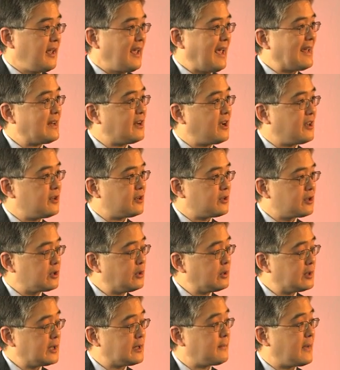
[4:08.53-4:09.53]
and other
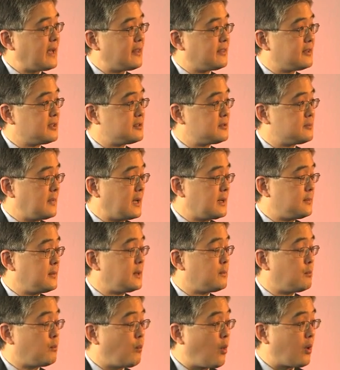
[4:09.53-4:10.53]
cooling methods may
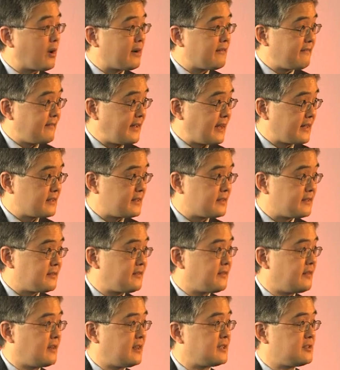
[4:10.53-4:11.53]
be more effective
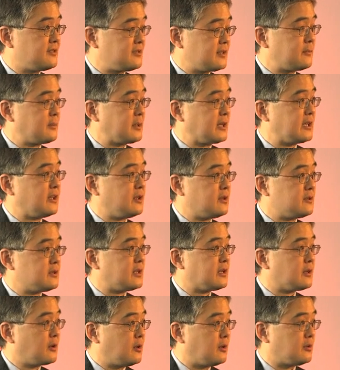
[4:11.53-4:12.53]
than simply
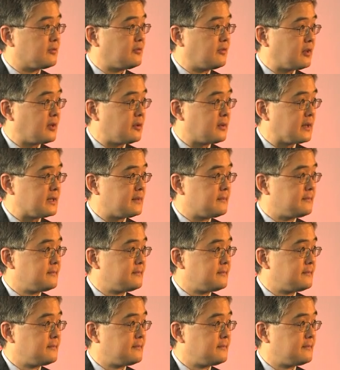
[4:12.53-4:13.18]
using cold fluid.